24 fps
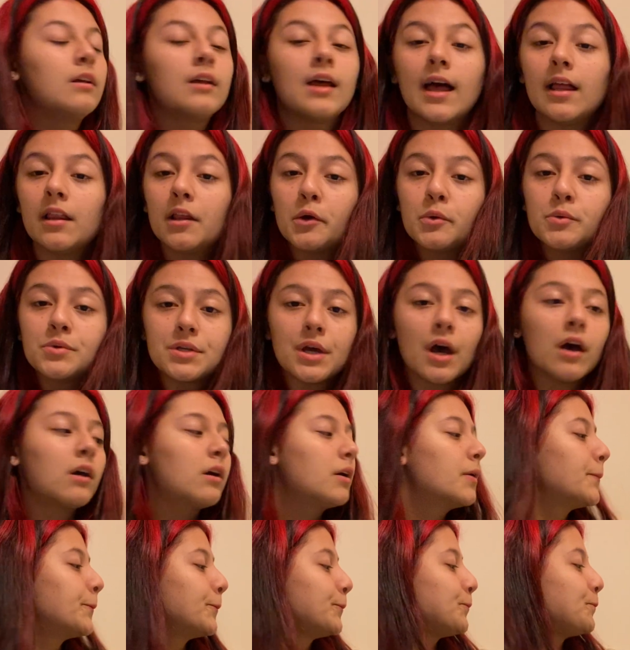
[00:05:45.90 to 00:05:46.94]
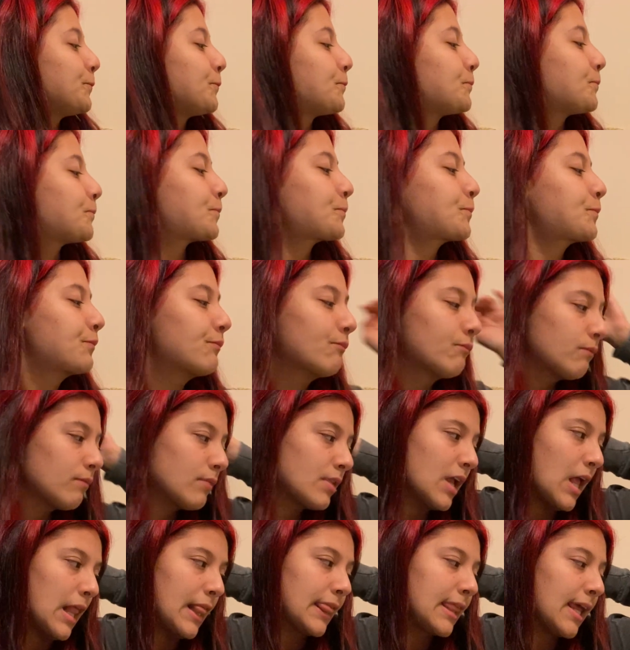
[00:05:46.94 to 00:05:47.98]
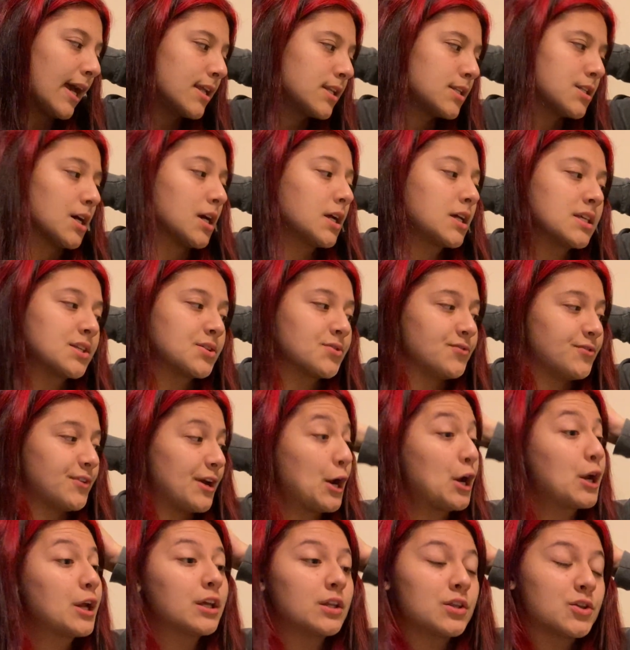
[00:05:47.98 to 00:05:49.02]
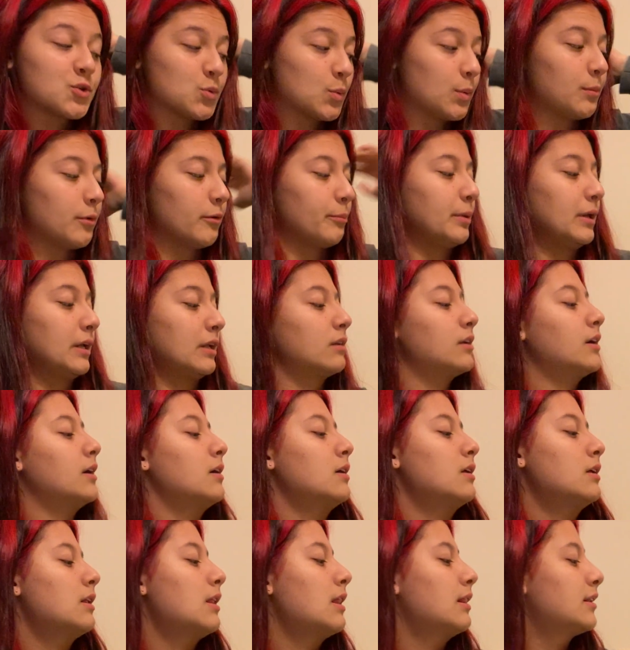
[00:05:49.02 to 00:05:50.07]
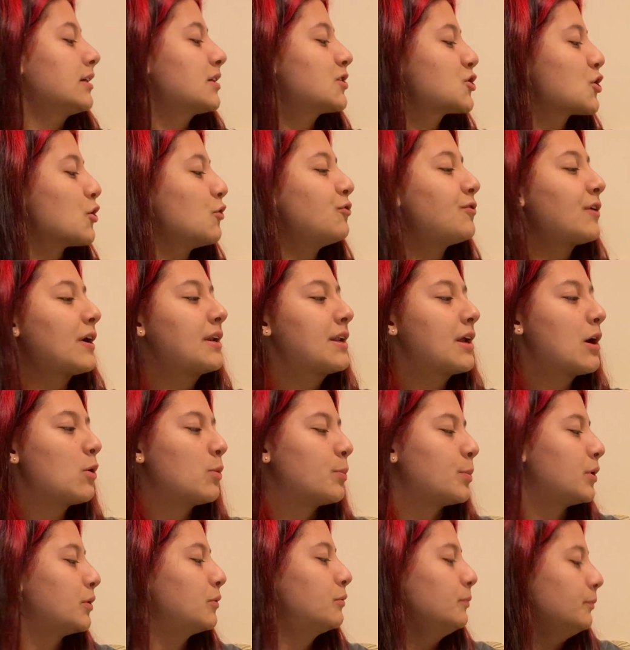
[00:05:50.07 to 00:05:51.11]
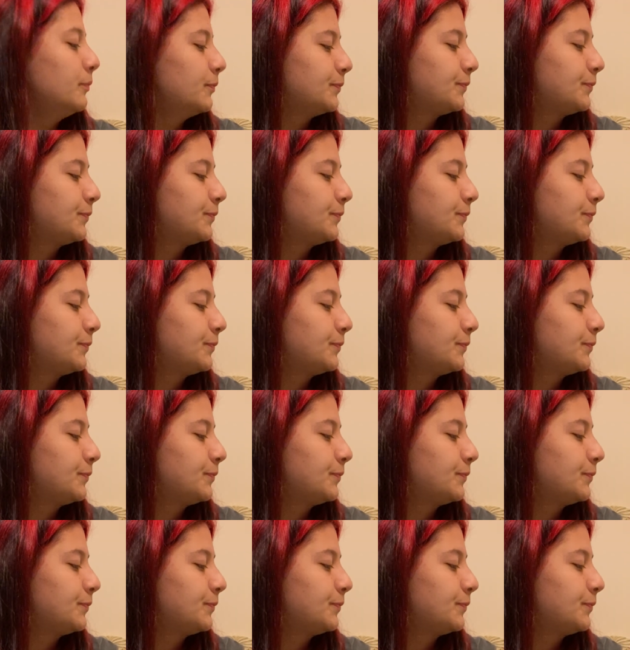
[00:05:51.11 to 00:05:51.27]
Hello, duck. That duck is a very good swimmer, Piglet. Let's go find out, Pooh.